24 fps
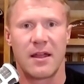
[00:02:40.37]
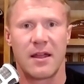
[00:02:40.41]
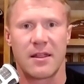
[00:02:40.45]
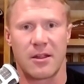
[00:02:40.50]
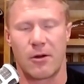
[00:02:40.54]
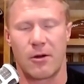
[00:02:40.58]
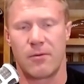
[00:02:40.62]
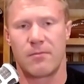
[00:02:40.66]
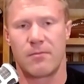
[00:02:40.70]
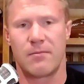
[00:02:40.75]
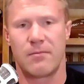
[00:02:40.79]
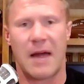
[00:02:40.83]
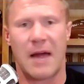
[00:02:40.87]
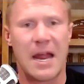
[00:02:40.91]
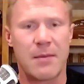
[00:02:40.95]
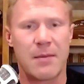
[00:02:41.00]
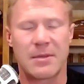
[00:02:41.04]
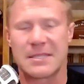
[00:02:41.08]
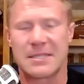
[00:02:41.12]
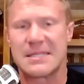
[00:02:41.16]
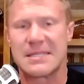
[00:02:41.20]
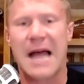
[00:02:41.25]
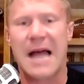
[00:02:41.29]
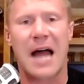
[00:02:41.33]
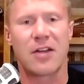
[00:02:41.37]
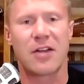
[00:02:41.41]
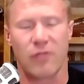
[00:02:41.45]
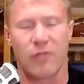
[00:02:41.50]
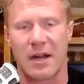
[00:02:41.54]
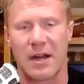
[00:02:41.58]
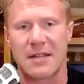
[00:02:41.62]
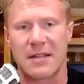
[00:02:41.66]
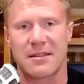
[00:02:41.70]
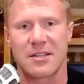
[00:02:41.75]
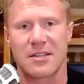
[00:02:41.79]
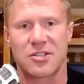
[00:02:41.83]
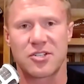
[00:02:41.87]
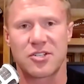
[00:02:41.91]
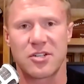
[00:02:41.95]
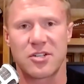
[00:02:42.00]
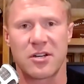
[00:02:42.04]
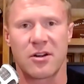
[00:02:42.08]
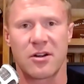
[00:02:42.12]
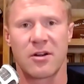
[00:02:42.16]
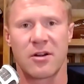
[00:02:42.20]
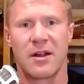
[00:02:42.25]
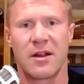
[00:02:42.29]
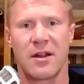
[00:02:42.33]
You know, Miami's not great this
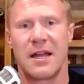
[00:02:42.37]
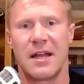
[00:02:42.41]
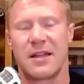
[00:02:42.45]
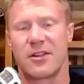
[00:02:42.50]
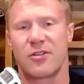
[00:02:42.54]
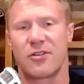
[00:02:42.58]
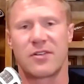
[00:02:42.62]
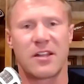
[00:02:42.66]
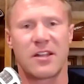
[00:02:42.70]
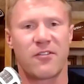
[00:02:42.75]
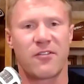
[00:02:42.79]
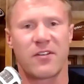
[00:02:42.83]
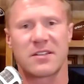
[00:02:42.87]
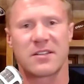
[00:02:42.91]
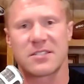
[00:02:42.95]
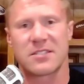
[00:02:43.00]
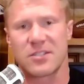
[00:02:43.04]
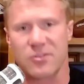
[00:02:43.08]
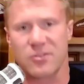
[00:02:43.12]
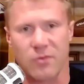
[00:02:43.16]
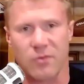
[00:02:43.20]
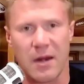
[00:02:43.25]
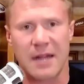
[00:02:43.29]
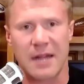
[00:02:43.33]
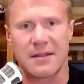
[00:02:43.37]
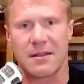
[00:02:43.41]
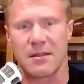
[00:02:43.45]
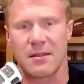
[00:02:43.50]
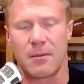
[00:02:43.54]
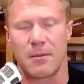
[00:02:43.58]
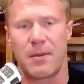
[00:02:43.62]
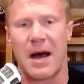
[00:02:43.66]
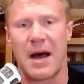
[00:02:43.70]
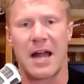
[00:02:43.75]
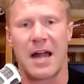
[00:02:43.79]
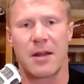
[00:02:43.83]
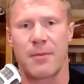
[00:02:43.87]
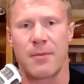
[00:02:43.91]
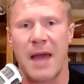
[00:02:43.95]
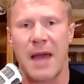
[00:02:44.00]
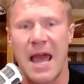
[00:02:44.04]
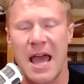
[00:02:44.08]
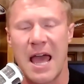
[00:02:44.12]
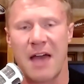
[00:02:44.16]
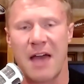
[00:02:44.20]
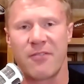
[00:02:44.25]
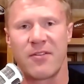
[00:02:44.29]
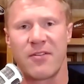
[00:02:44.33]
year. Their defense is ranked in the bottom
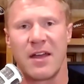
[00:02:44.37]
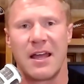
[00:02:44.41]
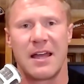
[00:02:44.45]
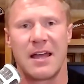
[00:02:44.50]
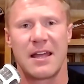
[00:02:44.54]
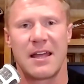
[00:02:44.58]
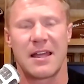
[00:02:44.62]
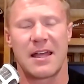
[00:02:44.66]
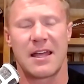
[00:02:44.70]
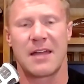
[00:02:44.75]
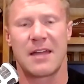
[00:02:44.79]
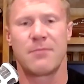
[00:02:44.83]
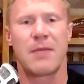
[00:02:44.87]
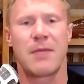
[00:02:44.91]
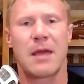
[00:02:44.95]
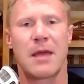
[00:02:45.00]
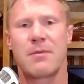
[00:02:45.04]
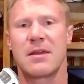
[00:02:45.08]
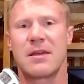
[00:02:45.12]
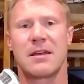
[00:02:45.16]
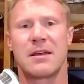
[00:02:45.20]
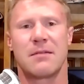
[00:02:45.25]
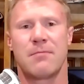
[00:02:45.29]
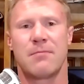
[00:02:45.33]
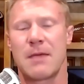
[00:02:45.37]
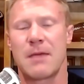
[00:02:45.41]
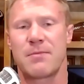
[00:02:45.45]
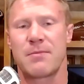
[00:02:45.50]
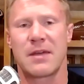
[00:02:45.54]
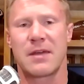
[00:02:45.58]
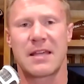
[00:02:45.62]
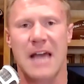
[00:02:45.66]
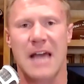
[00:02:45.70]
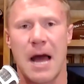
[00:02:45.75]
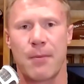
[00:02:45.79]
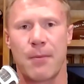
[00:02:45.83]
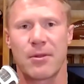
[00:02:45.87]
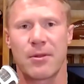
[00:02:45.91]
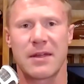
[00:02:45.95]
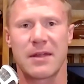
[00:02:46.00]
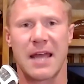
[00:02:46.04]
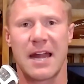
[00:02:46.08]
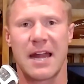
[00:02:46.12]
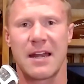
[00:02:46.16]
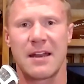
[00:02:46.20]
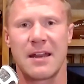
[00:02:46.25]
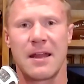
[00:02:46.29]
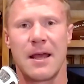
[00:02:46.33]
half, and maybe it might be
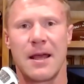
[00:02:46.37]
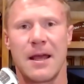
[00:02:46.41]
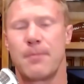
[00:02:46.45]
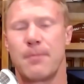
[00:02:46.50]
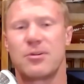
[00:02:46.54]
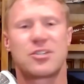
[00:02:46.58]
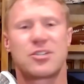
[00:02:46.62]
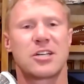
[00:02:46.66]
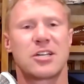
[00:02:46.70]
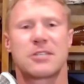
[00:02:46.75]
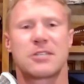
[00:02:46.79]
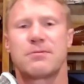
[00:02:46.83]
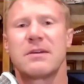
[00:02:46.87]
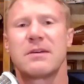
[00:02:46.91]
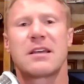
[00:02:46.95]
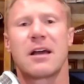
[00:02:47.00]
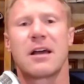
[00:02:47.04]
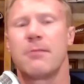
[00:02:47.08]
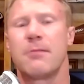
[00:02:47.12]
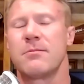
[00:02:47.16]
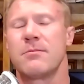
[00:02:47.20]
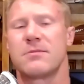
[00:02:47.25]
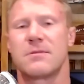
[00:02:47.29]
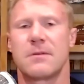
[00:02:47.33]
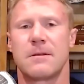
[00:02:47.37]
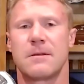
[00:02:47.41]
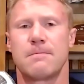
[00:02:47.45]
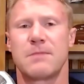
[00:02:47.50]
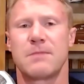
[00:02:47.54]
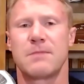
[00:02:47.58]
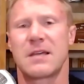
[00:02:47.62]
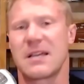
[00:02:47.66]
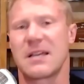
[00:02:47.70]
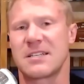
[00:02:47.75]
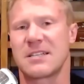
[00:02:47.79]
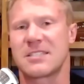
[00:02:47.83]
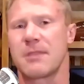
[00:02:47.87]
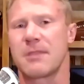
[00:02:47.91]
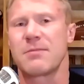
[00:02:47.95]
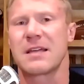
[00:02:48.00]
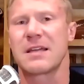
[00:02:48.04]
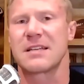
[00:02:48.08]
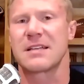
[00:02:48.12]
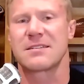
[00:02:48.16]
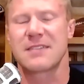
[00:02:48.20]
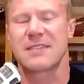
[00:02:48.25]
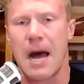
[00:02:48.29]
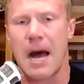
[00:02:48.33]
complicated, but just because
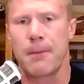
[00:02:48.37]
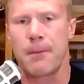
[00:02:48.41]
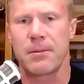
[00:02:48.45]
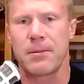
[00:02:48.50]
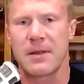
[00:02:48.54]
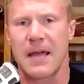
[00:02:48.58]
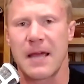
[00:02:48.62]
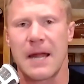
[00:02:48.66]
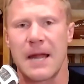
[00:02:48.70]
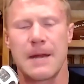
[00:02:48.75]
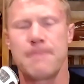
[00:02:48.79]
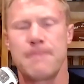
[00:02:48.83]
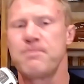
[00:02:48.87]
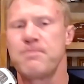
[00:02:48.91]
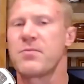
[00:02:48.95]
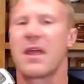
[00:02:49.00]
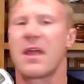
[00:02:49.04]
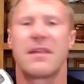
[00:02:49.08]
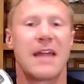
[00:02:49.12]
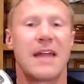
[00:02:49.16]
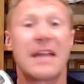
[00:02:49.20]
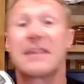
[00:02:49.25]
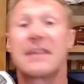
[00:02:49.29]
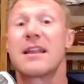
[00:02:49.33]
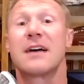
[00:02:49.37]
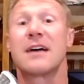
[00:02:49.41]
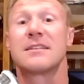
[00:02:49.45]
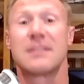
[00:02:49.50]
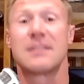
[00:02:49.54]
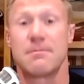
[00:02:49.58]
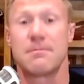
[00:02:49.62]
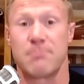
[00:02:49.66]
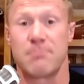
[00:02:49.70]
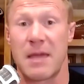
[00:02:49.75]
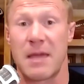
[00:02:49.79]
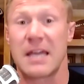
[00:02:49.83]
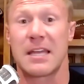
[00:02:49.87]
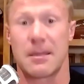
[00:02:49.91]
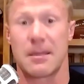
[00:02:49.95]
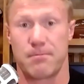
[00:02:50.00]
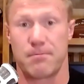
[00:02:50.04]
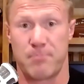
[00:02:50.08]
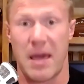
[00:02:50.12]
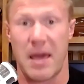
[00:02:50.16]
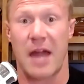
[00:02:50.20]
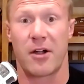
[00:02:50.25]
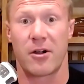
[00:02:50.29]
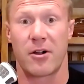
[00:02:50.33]
something is complicated, that doesn't make
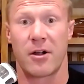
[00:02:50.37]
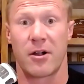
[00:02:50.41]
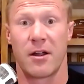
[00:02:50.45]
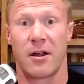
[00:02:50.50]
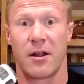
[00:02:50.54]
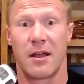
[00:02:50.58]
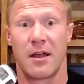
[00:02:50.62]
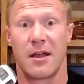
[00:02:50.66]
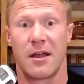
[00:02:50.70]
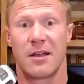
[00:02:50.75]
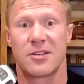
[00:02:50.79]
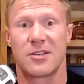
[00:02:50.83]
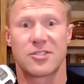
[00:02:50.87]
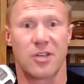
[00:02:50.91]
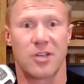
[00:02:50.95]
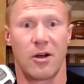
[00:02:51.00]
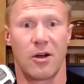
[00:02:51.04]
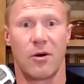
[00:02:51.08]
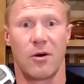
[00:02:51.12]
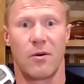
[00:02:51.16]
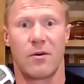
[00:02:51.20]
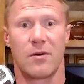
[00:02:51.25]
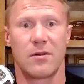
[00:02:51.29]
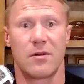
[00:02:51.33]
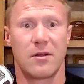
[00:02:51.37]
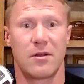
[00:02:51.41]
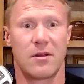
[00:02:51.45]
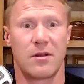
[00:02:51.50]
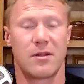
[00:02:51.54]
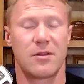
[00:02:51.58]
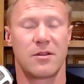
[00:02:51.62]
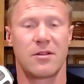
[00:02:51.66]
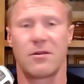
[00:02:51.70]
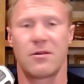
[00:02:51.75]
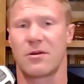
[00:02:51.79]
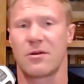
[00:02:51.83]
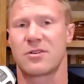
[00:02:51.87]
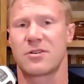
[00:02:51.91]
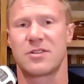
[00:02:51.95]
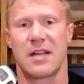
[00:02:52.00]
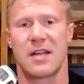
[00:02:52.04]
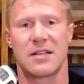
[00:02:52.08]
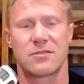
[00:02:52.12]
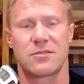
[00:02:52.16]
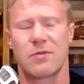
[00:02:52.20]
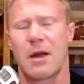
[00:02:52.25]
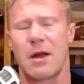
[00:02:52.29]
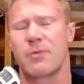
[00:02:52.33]
it better. So New York
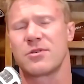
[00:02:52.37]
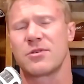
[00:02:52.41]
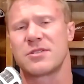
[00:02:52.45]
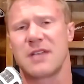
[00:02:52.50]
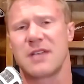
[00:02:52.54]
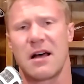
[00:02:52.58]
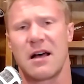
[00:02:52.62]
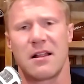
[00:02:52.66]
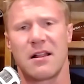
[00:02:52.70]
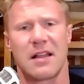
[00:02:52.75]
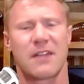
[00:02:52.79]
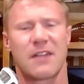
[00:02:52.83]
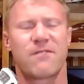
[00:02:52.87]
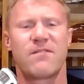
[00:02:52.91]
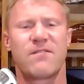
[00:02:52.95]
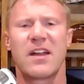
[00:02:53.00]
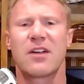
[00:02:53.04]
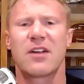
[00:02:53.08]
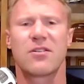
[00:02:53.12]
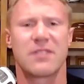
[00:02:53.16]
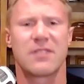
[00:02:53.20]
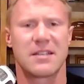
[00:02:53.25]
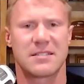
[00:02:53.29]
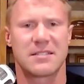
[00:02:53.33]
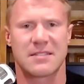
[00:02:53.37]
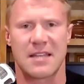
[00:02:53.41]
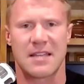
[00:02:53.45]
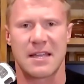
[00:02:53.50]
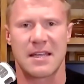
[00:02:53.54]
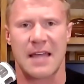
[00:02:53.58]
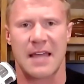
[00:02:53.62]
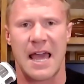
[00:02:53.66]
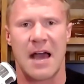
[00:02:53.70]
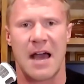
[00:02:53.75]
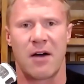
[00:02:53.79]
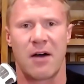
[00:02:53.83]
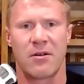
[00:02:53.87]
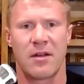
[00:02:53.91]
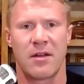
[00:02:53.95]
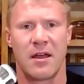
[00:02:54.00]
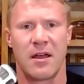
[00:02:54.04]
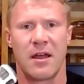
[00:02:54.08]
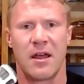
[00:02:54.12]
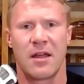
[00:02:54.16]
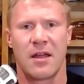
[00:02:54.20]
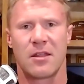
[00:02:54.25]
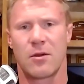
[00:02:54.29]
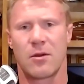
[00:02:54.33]
Jets, Robert Saleh, like, figure this thing out.
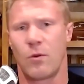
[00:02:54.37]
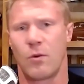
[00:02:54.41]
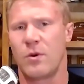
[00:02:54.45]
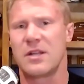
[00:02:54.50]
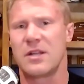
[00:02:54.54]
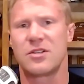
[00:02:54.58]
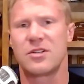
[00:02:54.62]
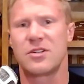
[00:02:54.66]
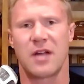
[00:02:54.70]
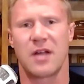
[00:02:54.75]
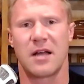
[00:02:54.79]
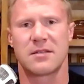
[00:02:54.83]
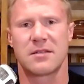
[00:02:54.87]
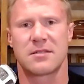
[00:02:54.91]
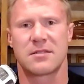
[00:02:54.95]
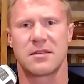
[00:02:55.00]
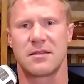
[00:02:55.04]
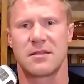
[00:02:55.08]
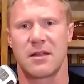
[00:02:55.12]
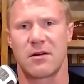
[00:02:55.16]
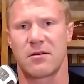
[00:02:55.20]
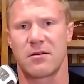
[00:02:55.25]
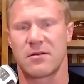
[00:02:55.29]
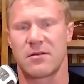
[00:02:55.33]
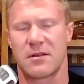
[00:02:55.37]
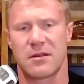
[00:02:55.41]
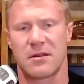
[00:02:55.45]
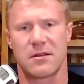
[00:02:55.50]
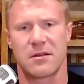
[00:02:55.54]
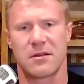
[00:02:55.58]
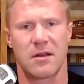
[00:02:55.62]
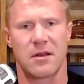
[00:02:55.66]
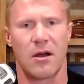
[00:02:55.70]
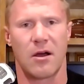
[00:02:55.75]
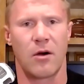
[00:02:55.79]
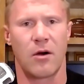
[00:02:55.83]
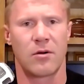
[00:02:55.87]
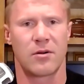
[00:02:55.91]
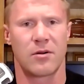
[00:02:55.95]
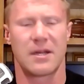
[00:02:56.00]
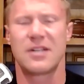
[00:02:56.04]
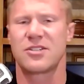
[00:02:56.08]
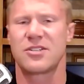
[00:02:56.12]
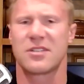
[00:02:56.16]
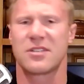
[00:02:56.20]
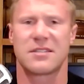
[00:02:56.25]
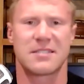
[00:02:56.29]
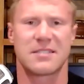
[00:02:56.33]
You know, Woody Johnson, they're, owner,
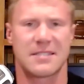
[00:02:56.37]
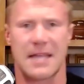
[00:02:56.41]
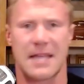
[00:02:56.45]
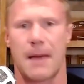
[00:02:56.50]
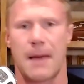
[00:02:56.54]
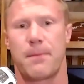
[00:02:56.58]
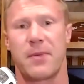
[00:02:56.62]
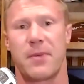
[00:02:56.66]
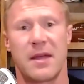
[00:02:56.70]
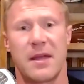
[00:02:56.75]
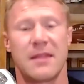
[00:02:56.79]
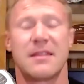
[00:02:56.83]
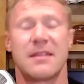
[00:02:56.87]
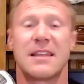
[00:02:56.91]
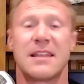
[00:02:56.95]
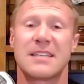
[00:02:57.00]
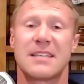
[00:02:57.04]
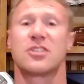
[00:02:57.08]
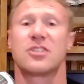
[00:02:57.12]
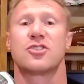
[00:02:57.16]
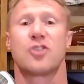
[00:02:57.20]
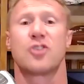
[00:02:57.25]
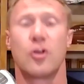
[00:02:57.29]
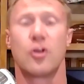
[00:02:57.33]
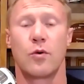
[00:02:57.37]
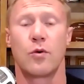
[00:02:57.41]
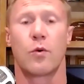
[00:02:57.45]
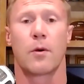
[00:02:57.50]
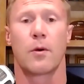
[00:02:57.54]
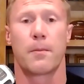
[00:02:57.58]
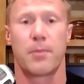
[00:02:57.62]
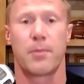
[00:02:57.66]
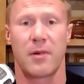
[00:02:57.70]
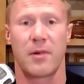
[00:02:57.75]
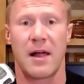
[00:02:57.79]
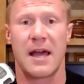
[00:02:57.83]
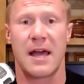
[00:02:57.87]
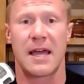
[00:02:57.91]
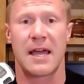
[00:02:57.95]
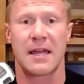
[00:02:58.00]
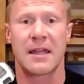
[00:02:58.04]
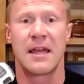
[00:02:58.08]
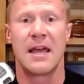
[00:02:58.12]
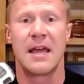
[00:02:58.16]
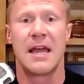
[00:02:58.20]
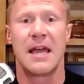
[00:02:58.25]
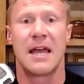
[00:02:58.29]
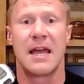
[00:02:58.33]
he should step in. This is who we're
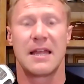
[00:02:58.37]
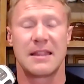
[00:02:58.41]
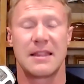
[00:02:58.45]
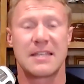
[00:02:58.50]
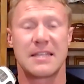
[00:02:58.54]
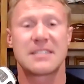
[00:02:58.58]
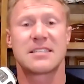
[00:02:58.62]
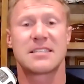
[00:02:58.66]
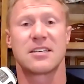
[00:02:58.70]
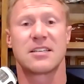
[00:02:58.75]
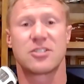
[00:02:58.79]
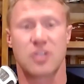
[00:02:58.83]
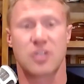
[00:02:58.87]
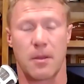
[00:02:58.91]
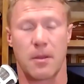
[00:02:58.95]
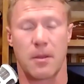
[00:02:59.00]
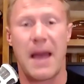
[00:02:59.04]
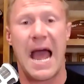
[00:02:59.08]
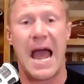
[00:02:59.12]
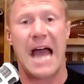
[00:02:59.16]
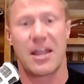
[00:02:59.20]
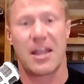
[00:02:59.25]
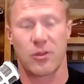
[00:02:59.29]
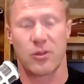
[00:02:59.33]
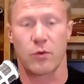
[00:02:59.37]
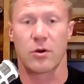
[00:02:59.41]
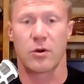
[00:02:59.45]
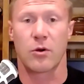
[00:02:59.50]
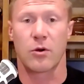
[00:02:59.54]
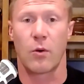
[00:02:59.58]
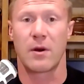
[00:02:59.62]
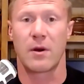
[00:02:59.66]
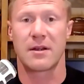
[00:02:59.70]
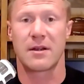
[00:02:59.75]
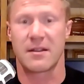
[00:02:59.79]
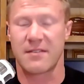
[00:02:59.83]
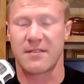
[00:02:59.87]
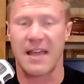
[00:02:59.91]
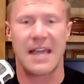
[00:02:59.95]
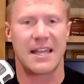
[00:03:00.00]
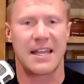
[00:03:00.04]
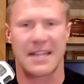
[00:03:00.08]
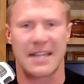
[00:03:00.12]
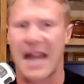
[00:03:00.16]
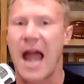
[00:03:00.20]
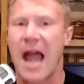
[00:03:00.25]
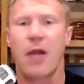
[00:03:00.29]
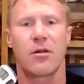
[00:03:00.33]
playing. This is the path we're going to
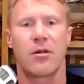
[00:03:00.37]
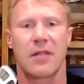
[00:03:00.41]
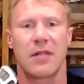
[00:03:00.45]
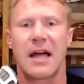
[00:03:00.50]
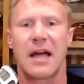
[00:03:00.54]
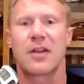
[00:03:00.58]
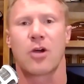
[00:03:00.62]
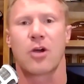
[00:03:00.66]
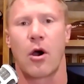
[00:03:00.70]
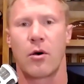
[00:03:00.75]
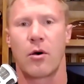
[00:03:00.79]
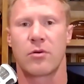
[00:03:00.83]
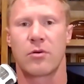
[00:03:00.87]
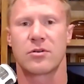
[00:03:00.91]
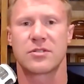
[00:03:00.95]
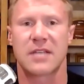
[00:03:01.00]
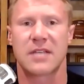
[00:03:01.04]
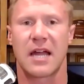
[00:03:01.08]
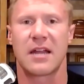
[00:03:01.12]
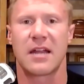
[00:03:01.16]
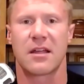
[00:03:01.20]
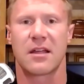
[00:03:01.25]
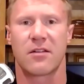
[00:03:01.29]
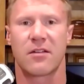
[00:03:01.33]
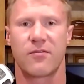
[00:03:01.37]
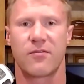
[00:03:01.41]
take. And I don't like owners getting